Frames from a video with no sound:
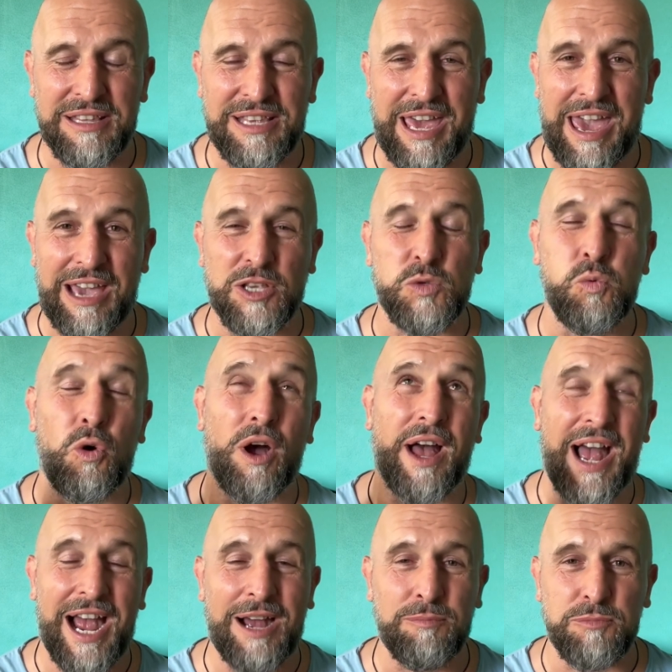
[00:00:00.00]
kicks were
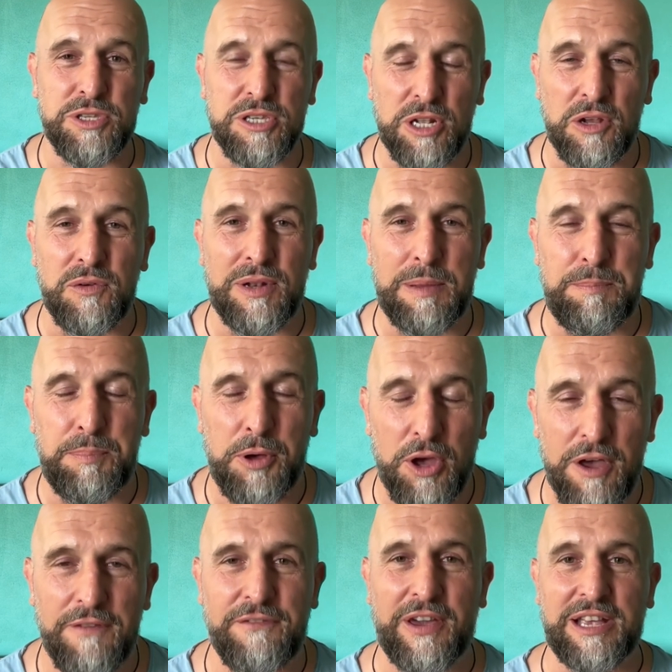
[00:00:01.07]
absolutely
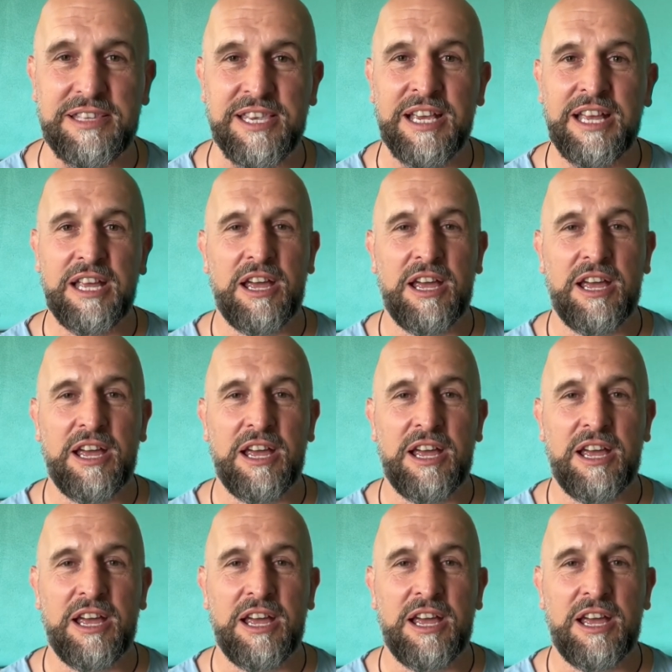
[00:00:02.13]
perfect.